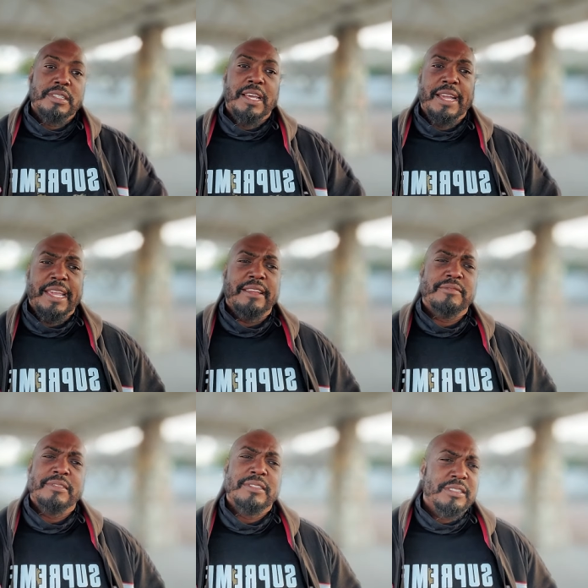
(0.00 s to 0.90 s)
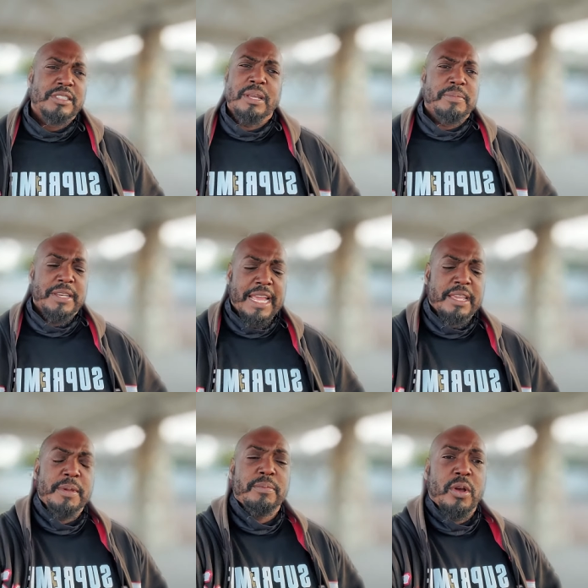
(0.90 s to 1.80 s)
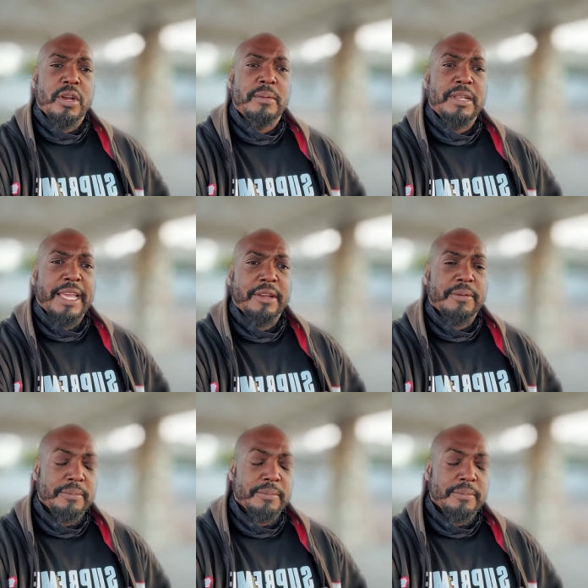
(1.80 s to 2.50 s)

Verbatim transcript: Again, something that can be brought up later.